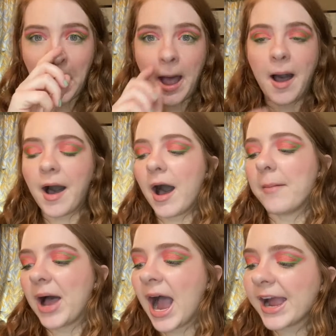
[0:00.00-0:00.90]

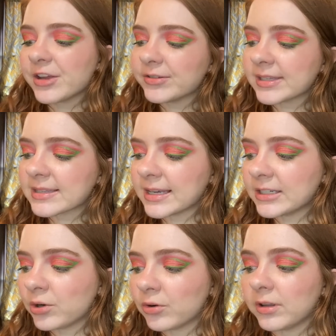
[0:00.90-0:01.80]
I used this a
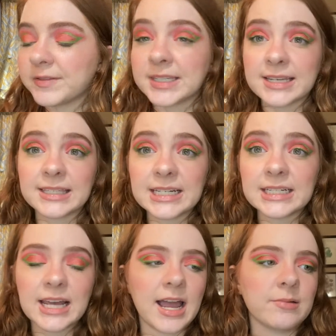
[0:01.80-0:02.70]
total of 16
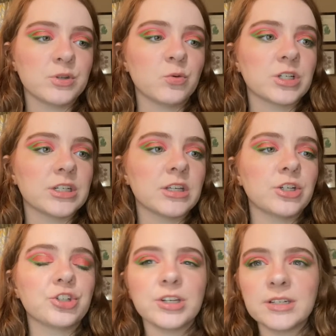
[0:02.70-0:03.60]
times, which is
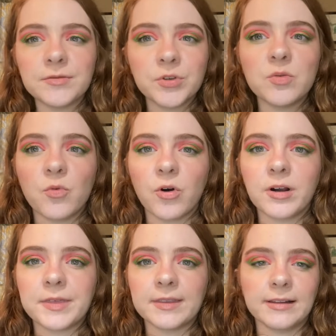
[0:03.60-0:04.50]
just a few
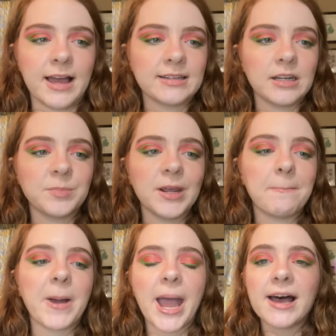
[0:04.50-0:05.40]
more than the last
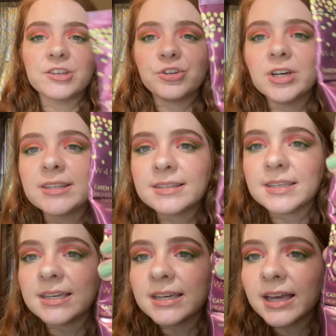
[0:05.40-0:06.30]
update, but as you can
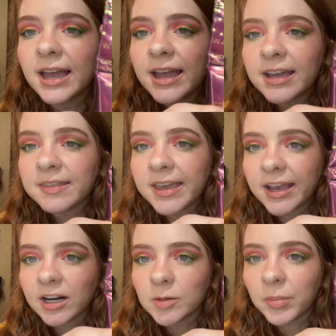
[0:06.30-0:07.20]
see, the
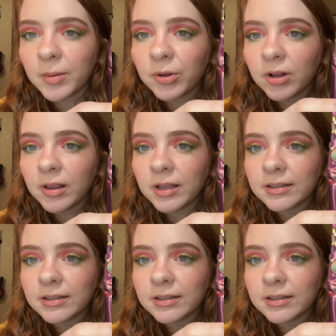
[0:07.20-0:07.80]
air bubble